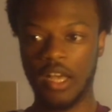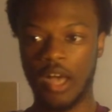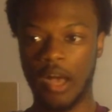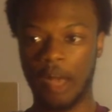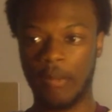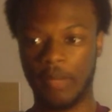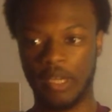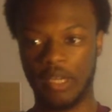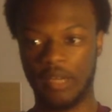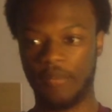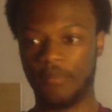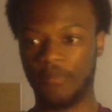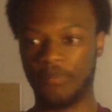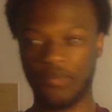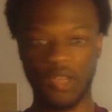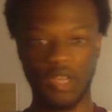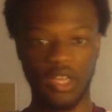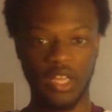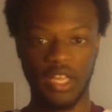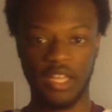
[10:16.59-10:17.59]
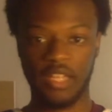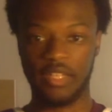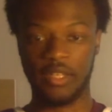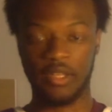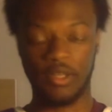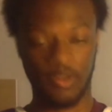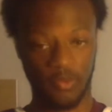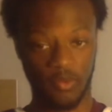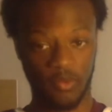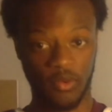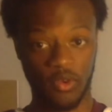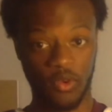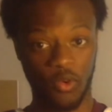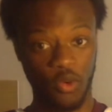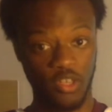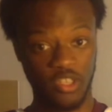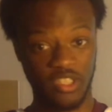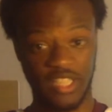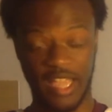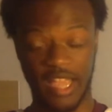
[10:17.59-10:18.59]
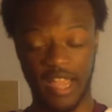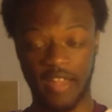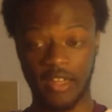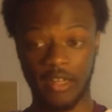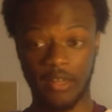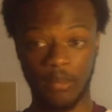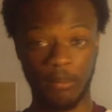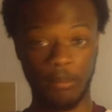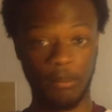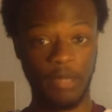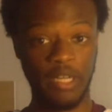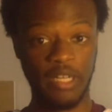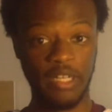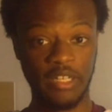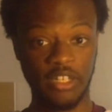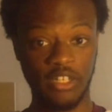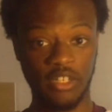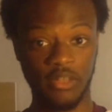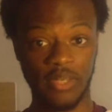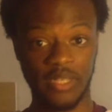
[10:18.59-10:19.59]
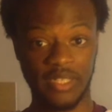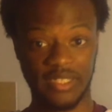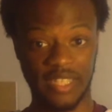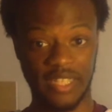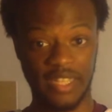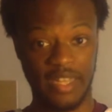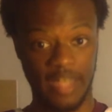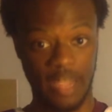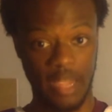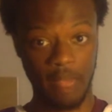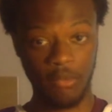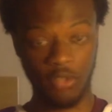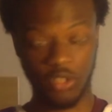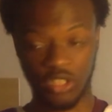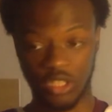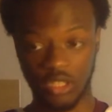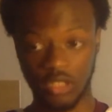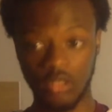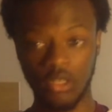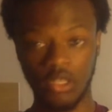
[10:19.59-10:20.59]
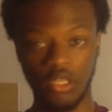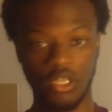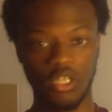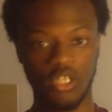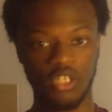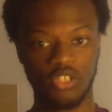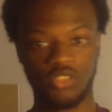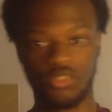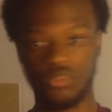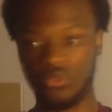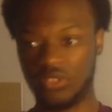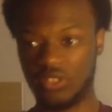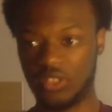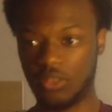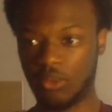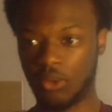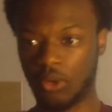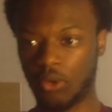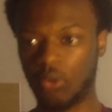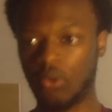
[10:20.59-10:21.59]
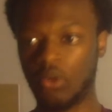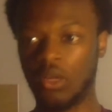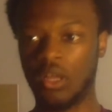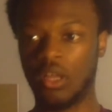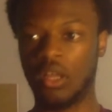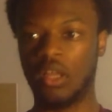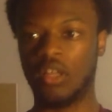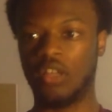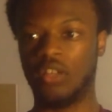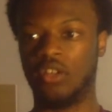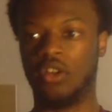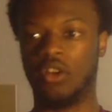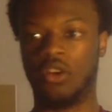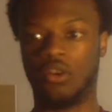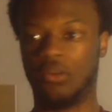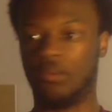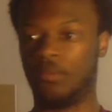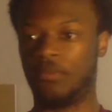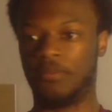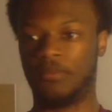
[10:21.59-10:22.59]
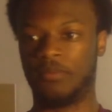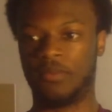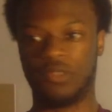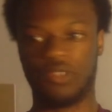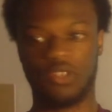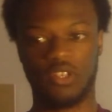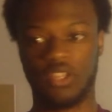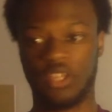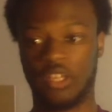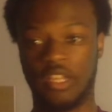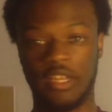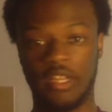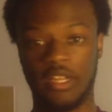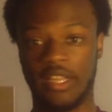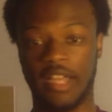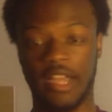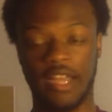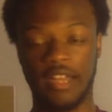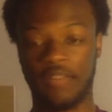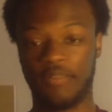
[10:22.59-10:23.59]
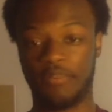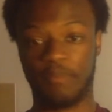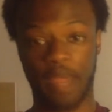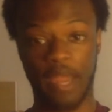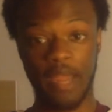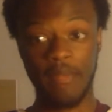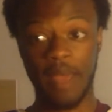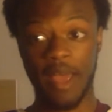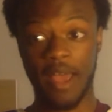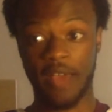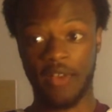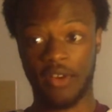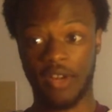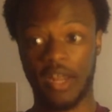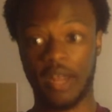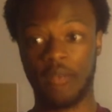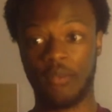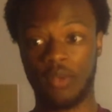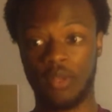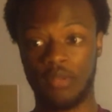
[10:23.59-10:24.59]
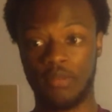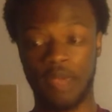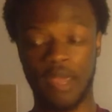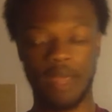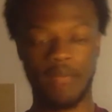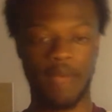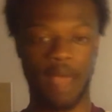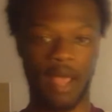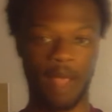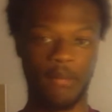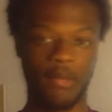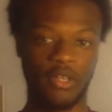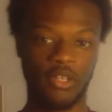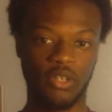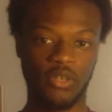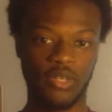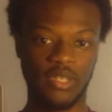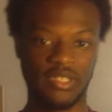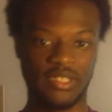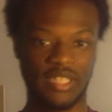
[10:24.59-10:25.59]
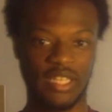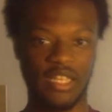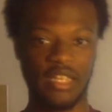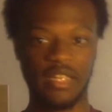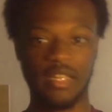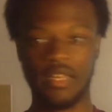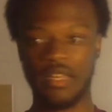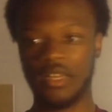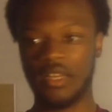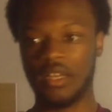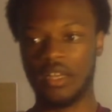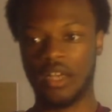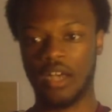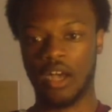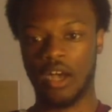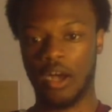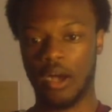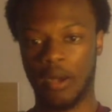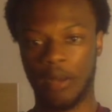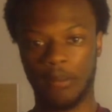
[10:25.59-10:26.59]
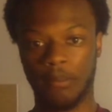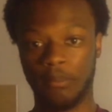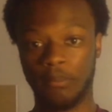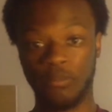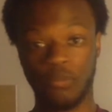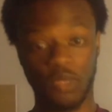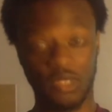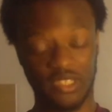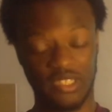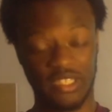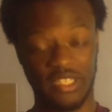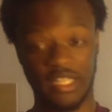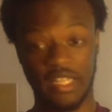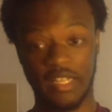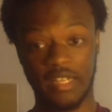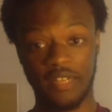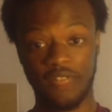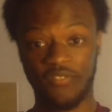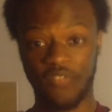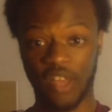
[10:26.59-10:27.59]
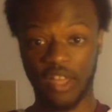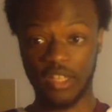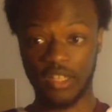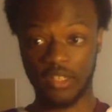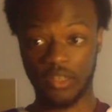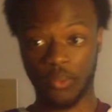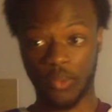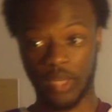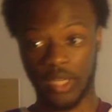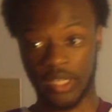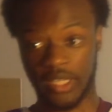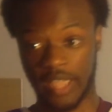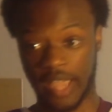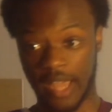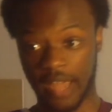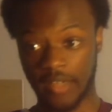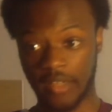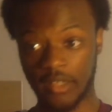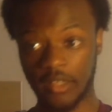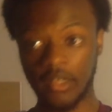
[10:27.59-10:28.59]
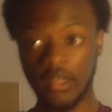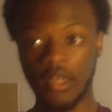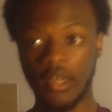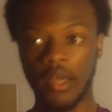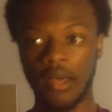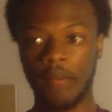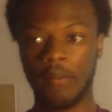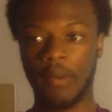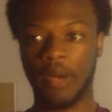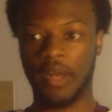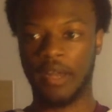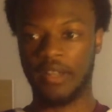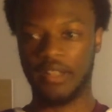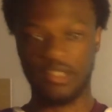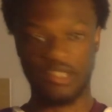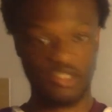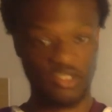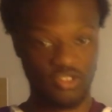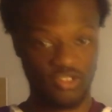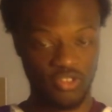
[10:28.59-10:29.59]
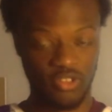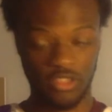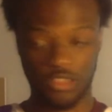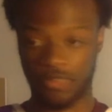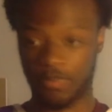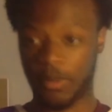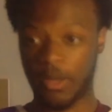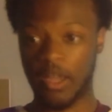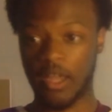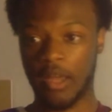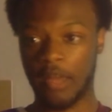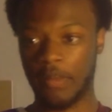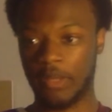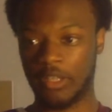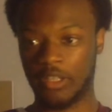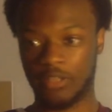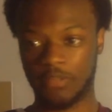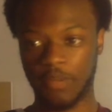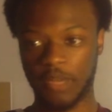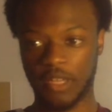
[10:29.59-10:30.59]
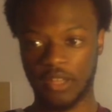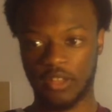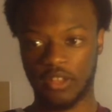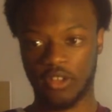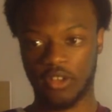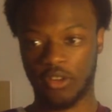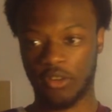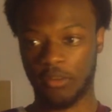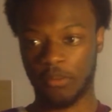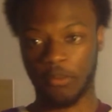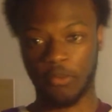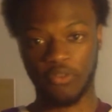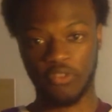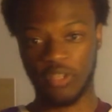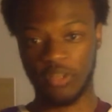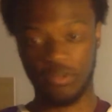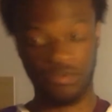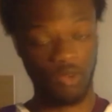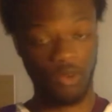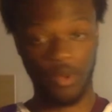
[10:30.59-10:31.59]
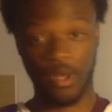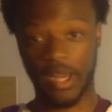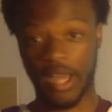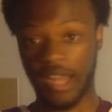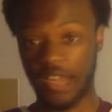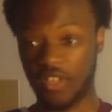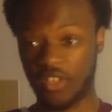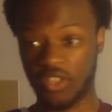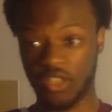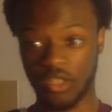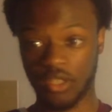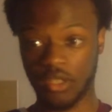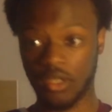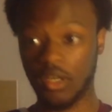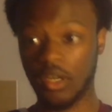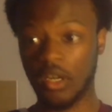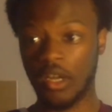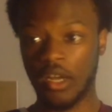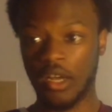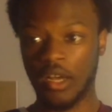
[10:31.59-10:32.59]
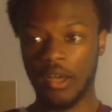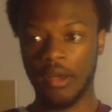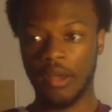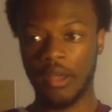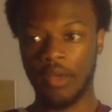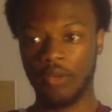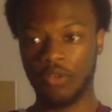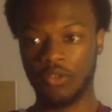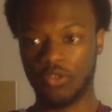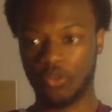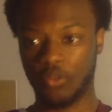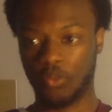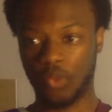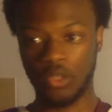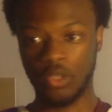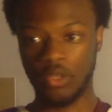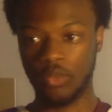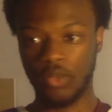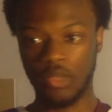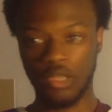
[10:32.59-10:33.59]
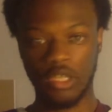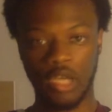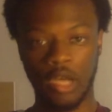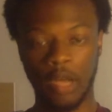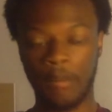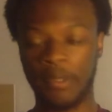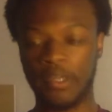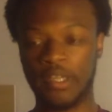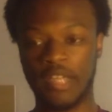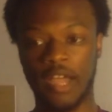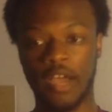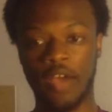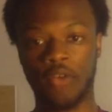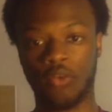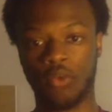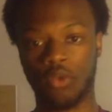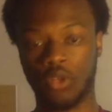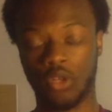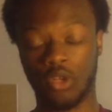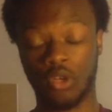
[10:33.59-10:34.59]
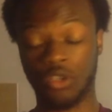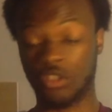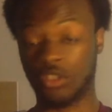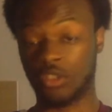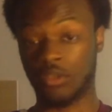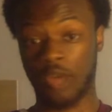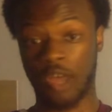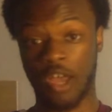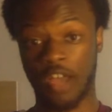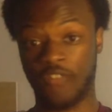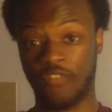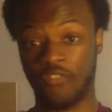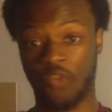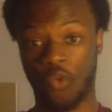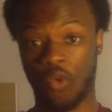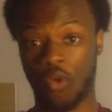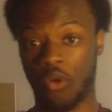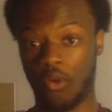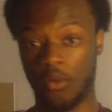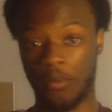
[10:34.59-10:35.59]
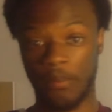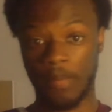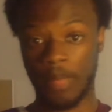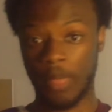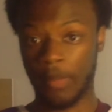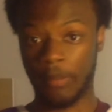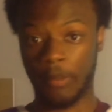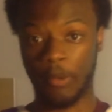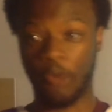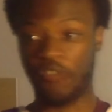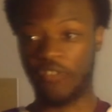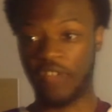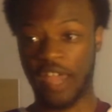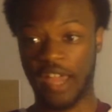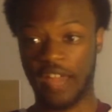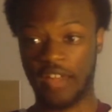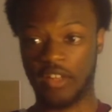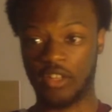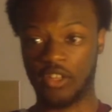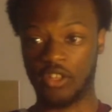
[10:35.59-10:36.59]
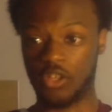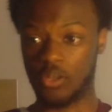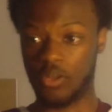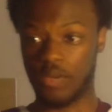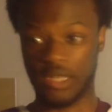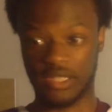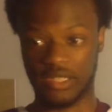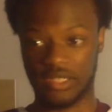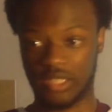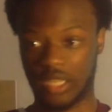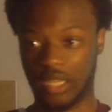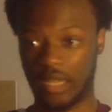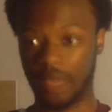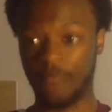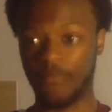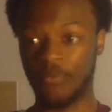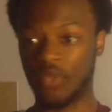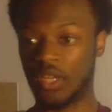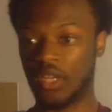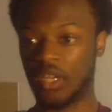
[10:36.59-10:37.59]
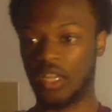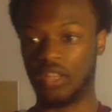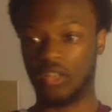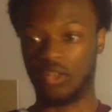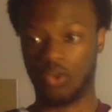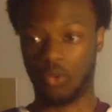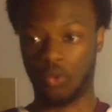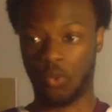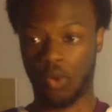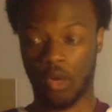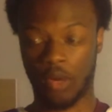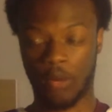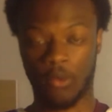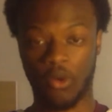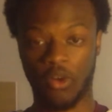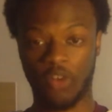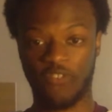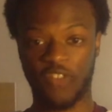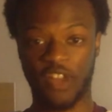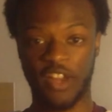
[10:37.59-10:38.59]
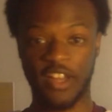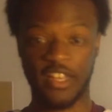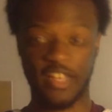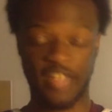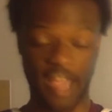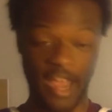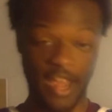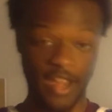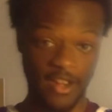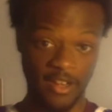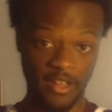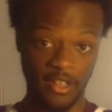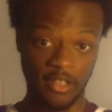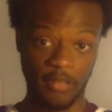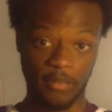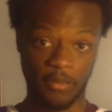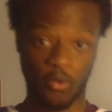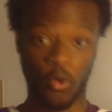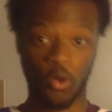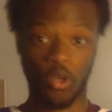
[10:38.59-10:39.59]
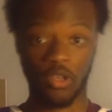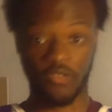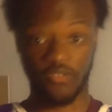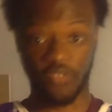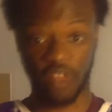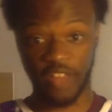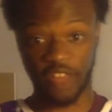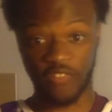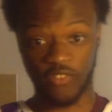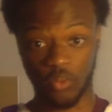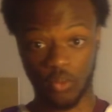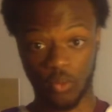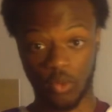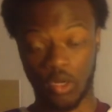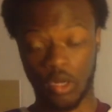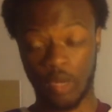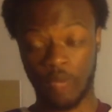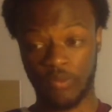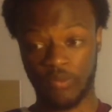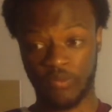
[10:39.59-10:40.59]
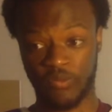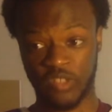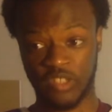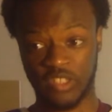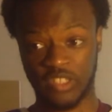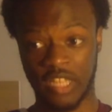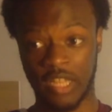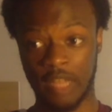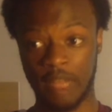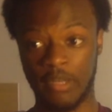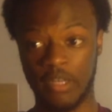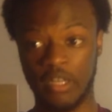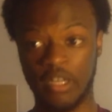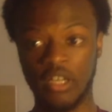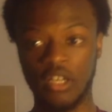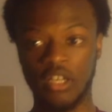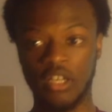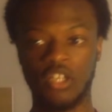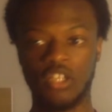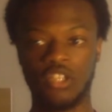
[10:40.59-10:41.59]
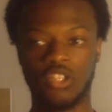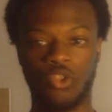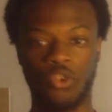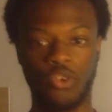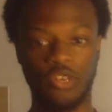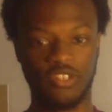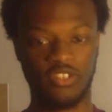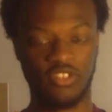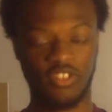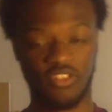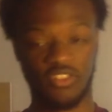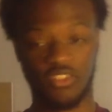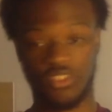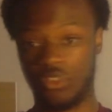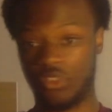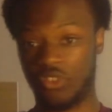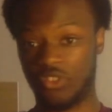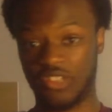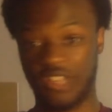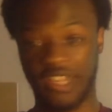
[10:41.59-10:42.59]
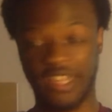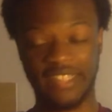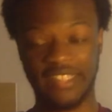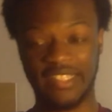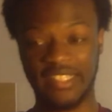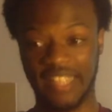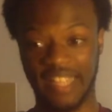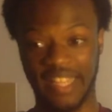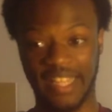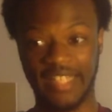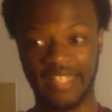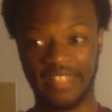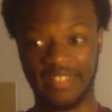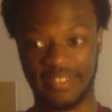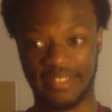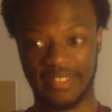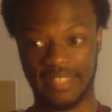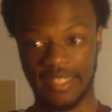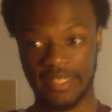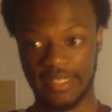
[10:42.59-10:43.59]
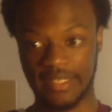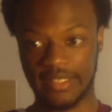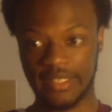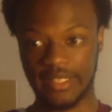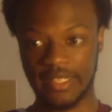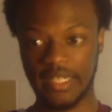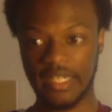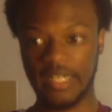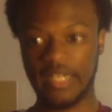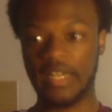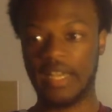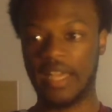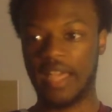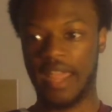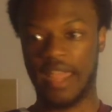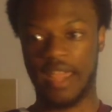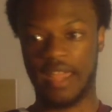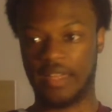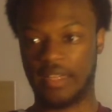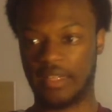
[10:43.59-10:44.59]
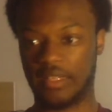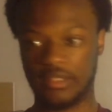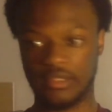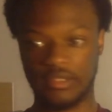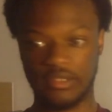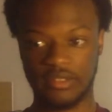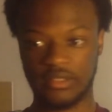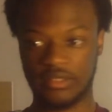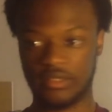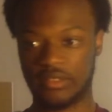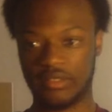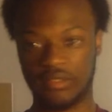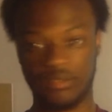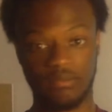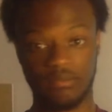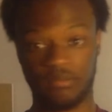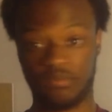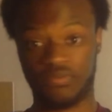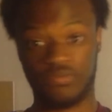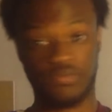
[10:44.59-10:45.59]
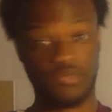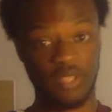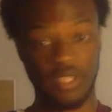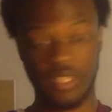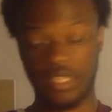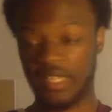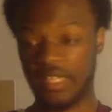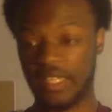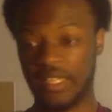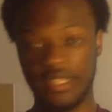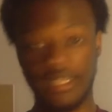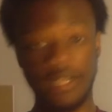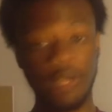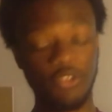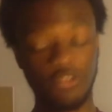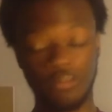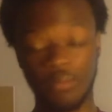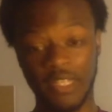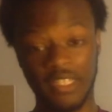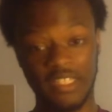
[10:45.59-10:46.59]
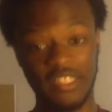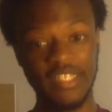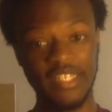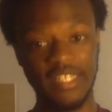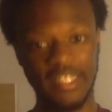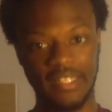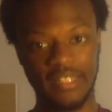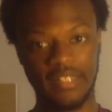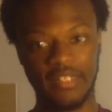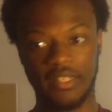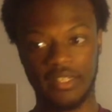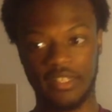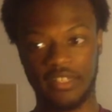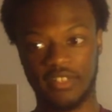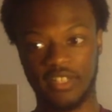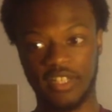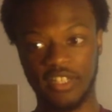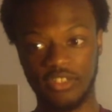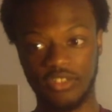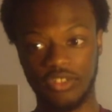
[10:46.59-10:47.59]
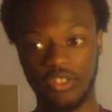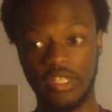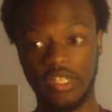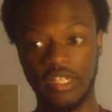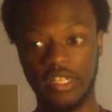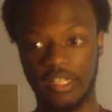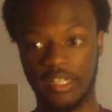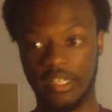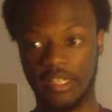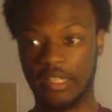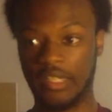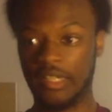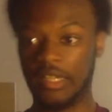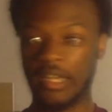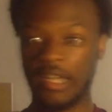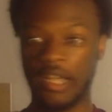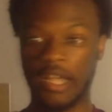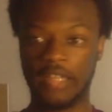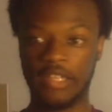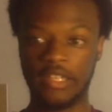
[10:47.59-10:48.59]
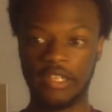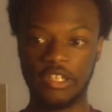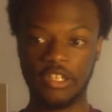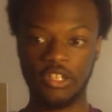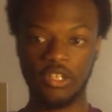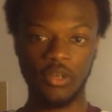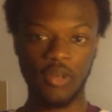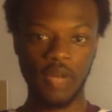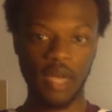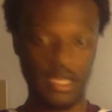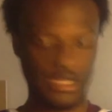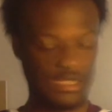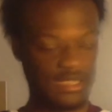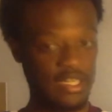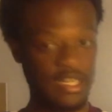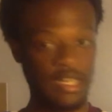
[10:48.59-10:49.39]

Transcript: I mean, and then, of course, Canada beating the USA in Hamilton 2-0, you know, getting kind of payback, or not really payback, but USA once again failing to win in Canada. But despite their both teams going at each other, it was a really, really up and down roller coaster ride for both Canada and the USA in their World Cup qualifying. Canada ended up qualifying for the World Cup for the first time in 36 years, 1986, and it was much needed. This country needed it. And then the U.S.